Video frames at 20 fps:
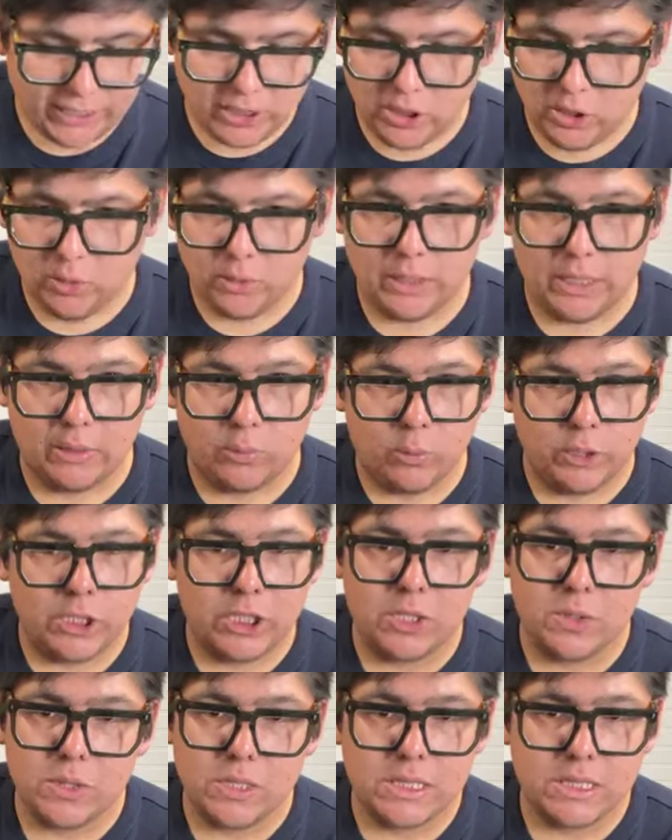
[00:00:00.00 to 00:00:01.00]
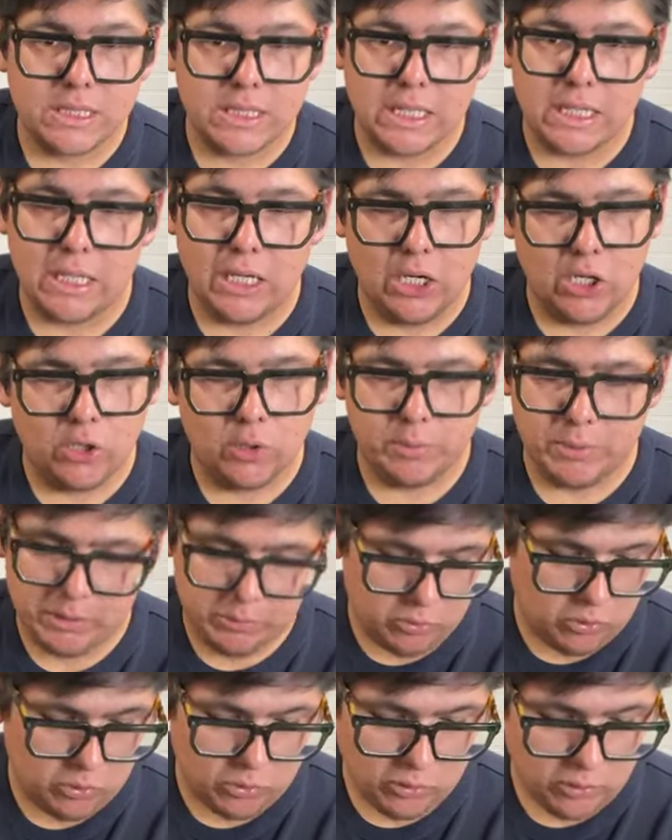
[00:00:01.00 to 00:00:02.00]
I know that when you see
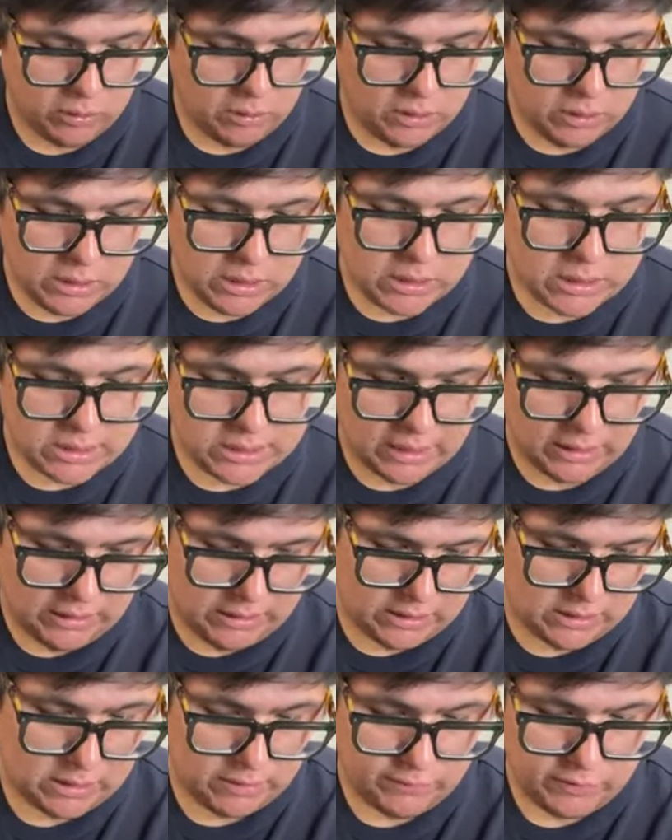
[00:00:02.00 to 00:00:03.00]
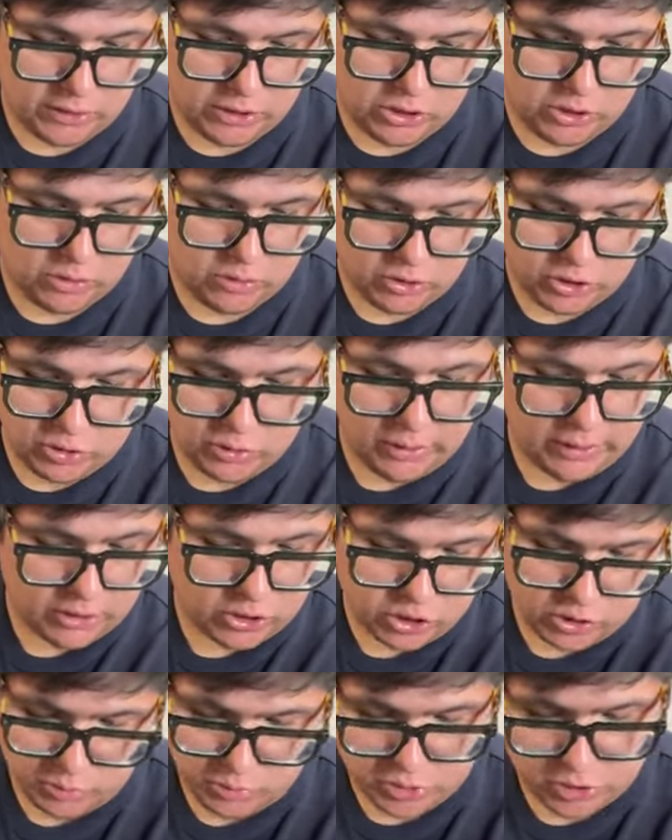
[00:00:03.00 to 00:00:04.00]
other people selling stuff and then you
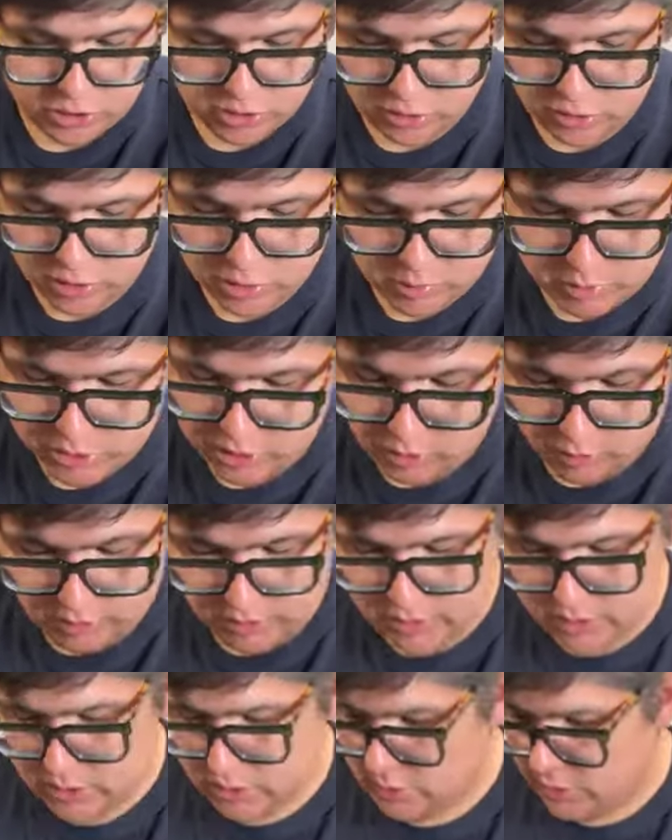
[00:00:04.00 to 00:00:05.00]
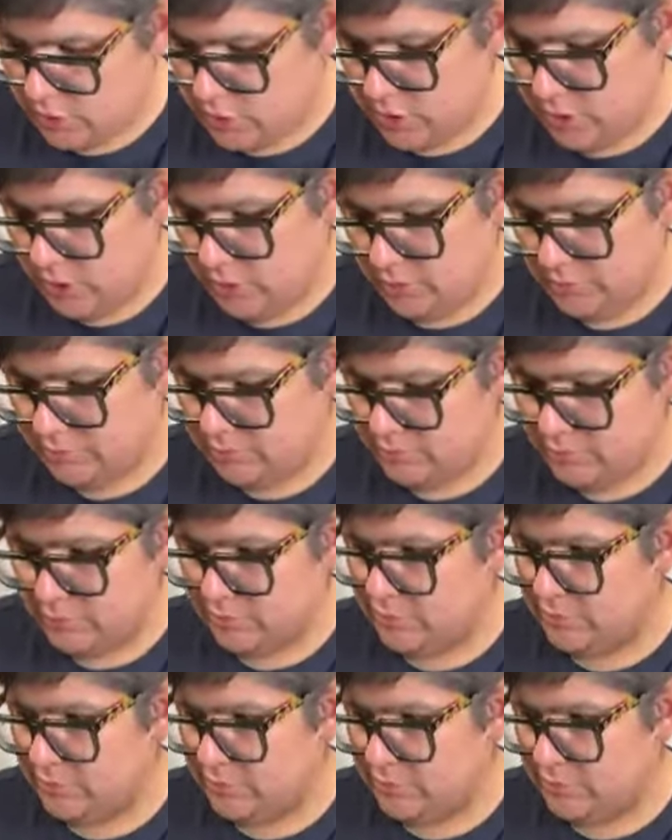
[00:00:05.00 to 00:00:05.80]
get super discouraged, but don't get discouraged, though.